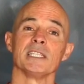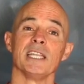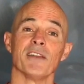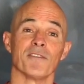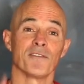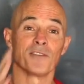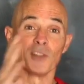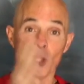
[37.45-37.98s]

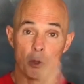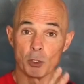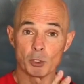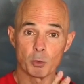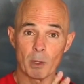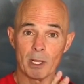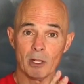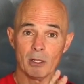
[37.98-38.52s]
It flows
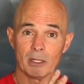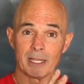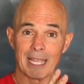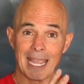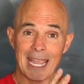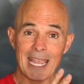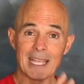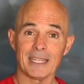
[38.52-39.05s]
well
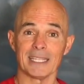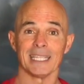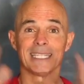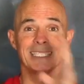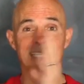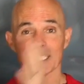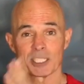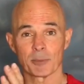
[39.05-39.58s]
and
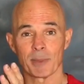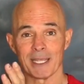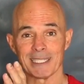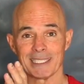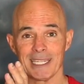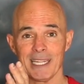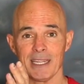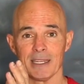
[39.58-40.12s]
it
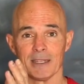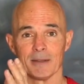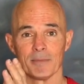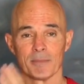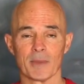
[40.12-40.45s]
dissipates heat.